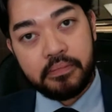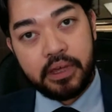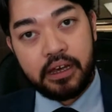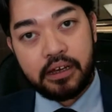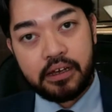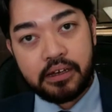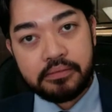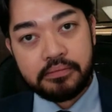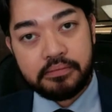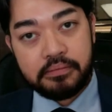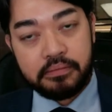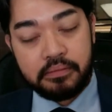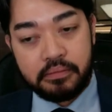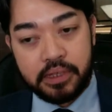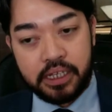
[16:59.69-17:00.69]

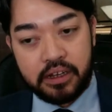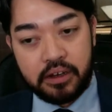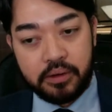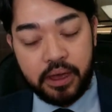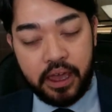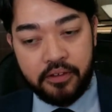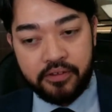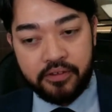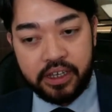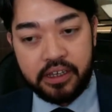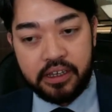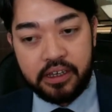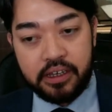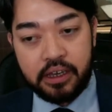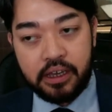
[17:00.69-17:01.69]

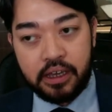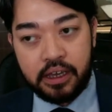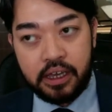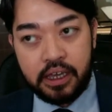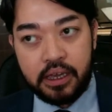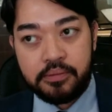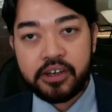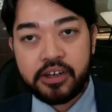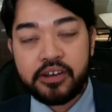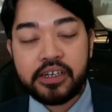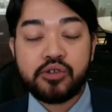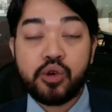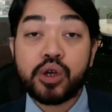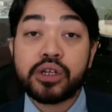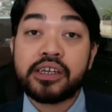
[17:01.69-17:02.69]
every
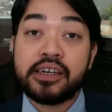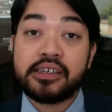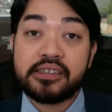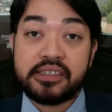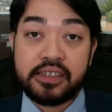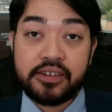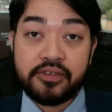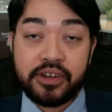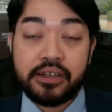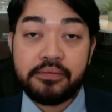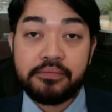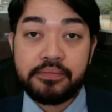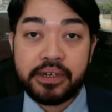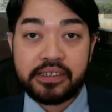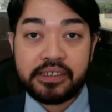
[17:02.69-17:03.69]
immigration court case is
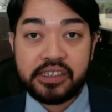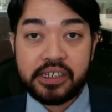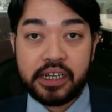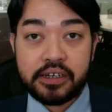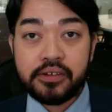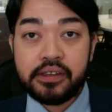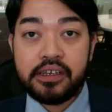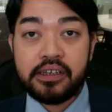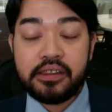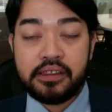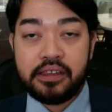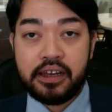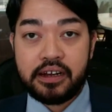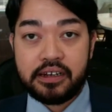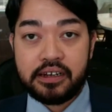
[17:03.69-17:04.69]
different, but generally there are